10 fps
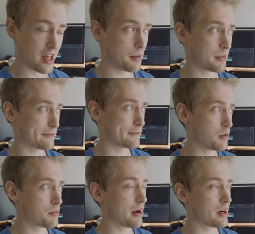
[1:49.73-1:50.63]
And my
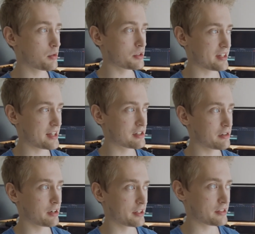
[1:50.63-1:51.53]
phone battery was actually running